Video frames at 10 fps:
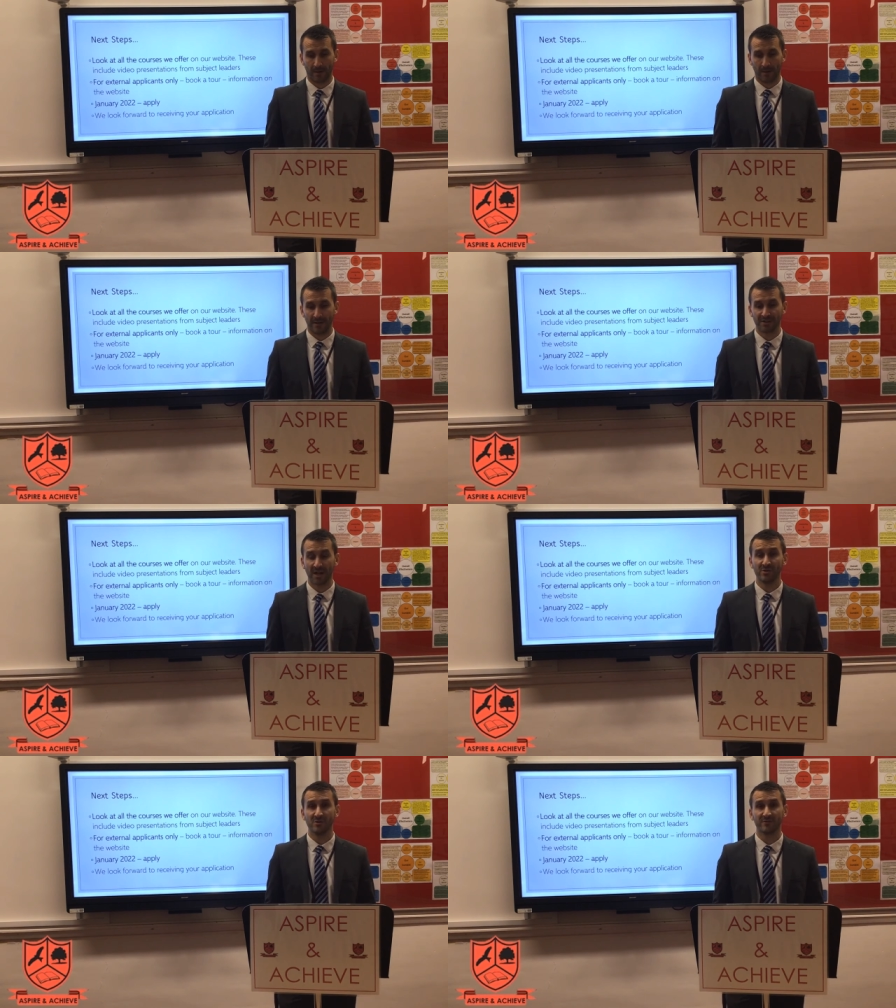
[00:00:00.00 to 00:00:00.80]
In
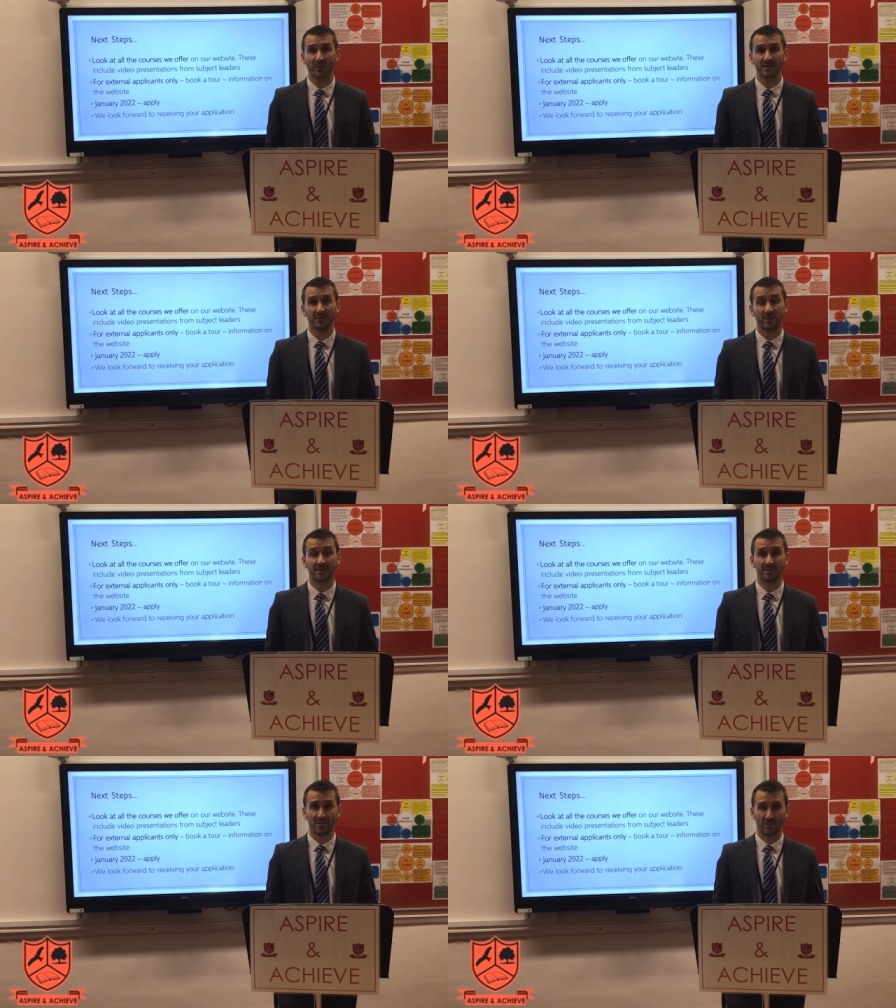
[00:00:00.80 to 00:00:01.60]
January
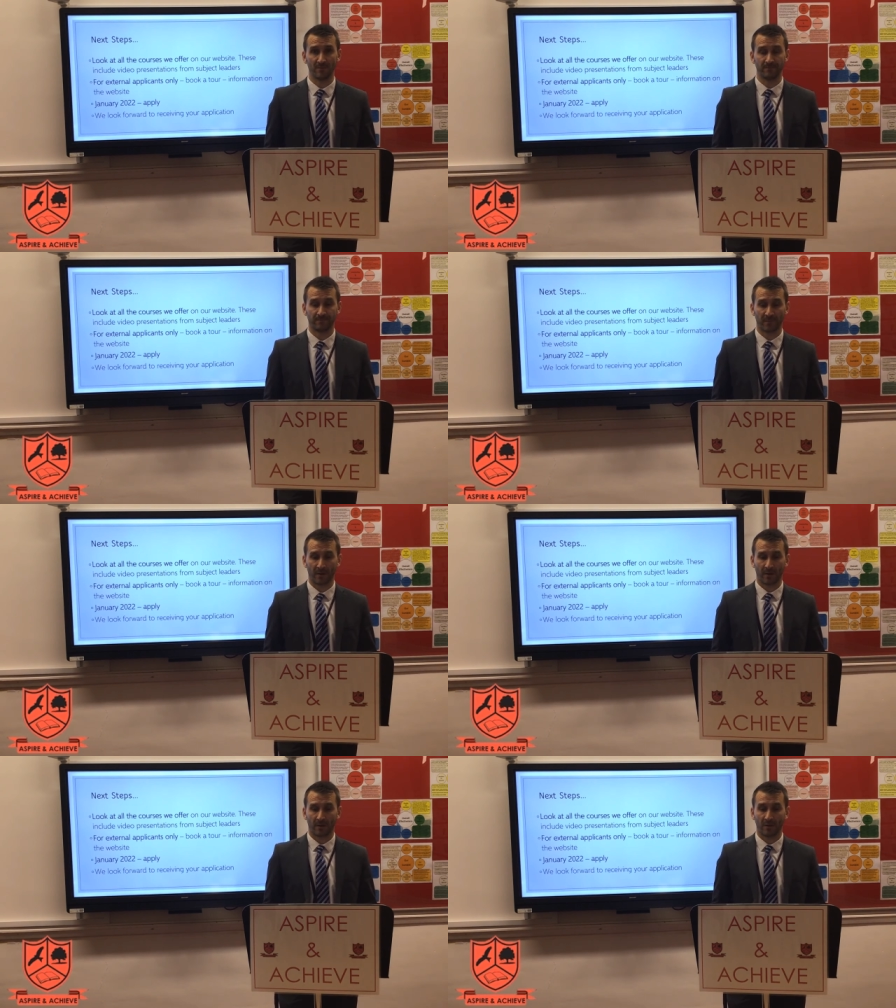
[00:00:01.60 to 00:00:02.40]
2022,
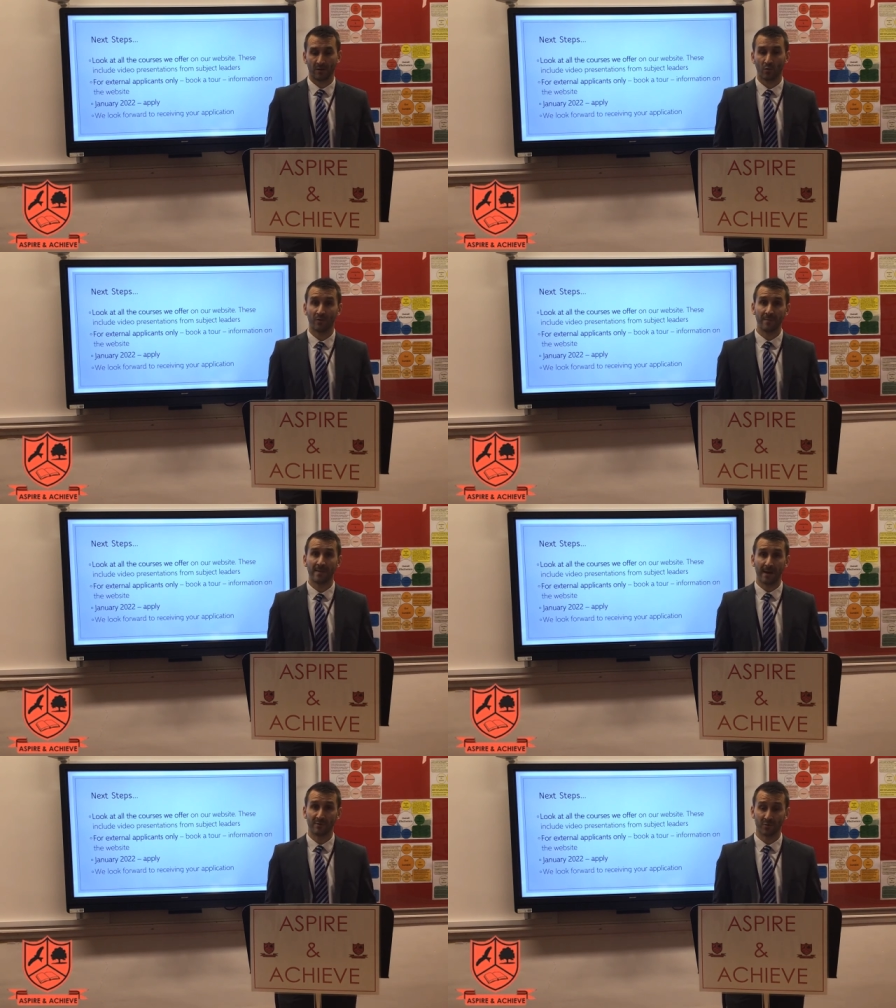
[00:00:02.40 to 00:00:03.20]
you will then be
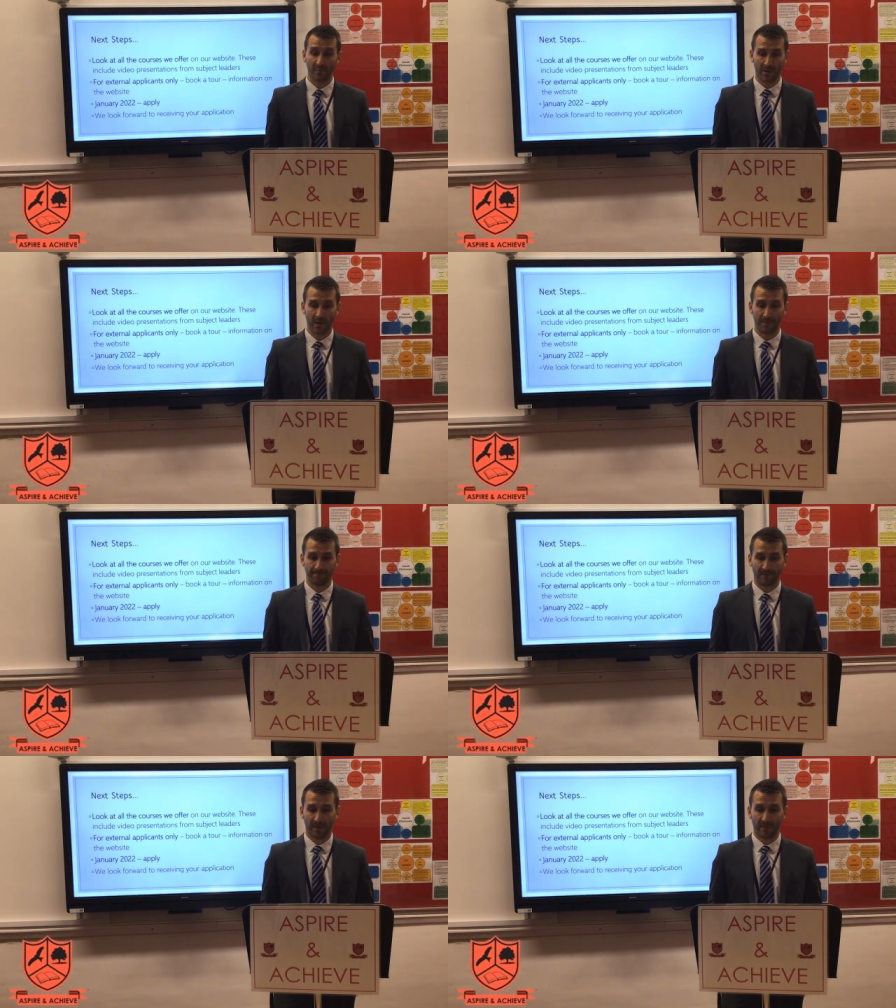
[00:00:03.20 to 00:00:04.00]
able to apply.
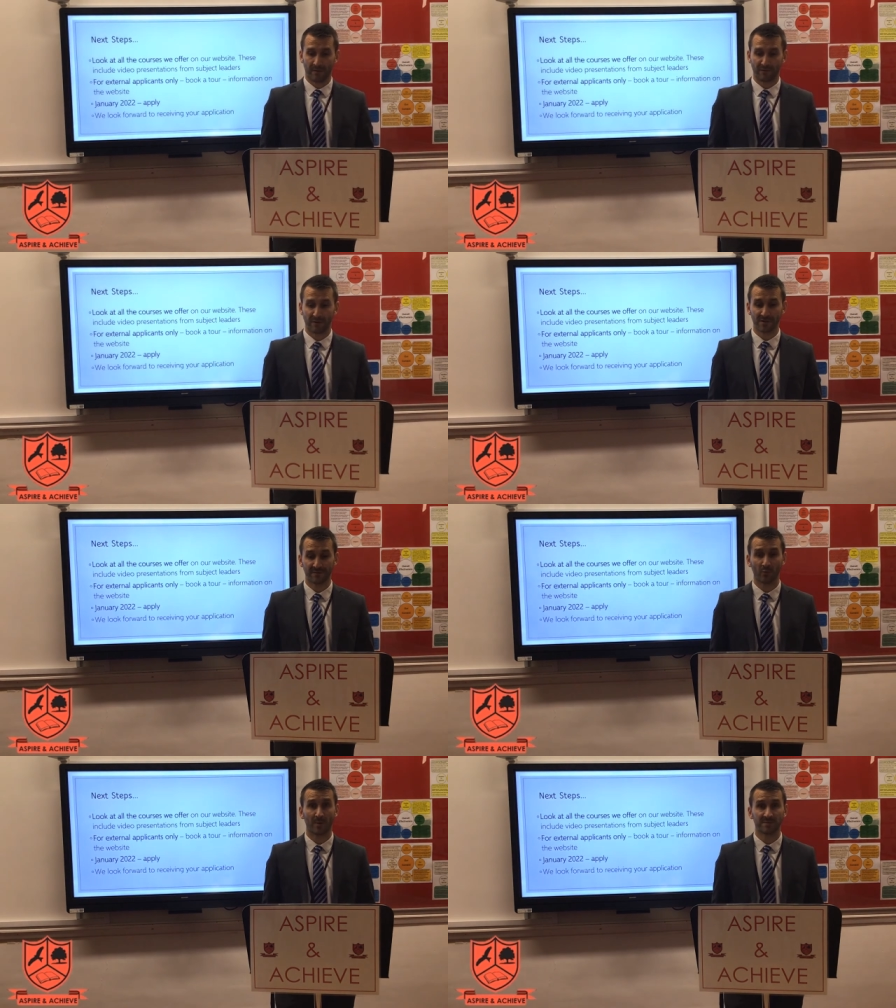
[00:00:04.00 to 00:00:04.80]
The front of the
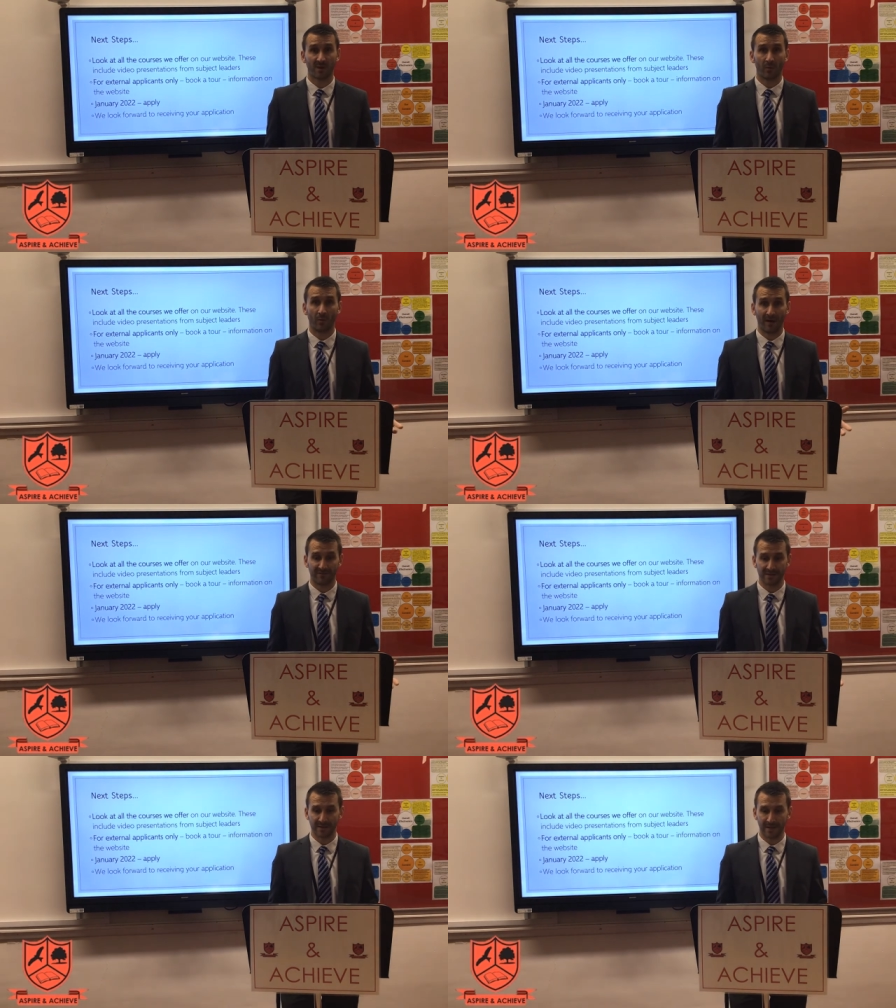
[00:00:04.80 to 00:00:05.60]
website will have
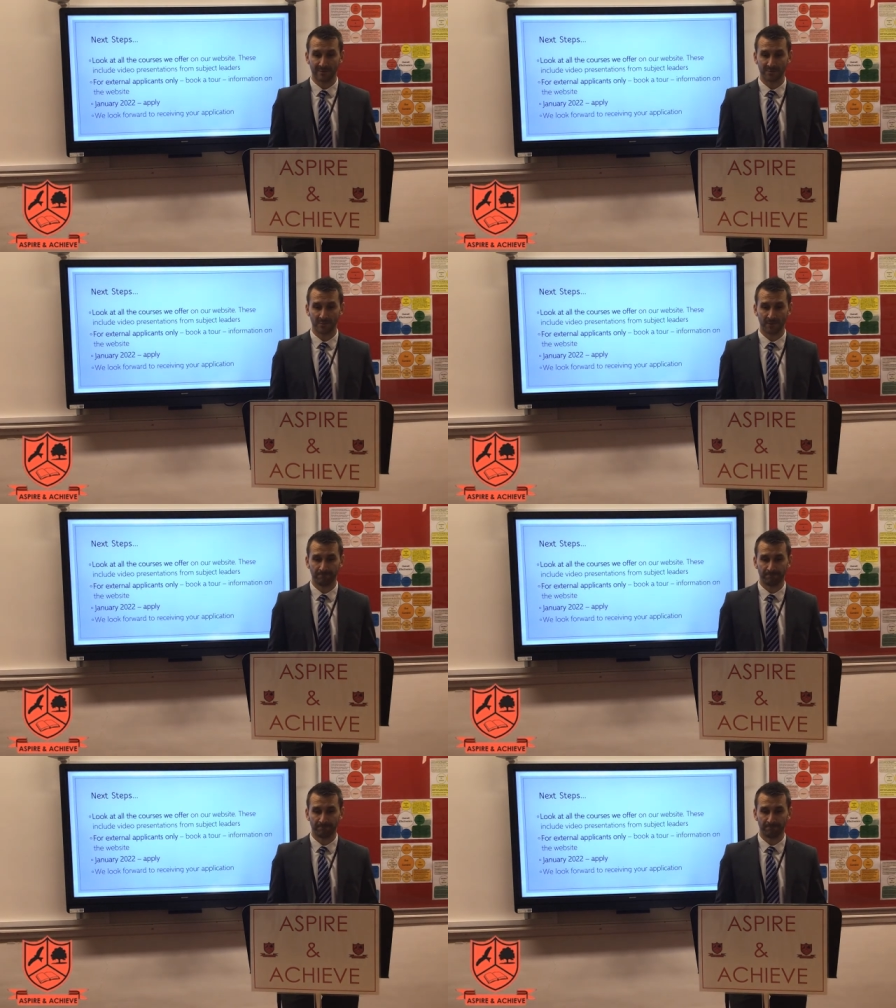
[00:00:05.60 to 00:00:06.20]
this announcement.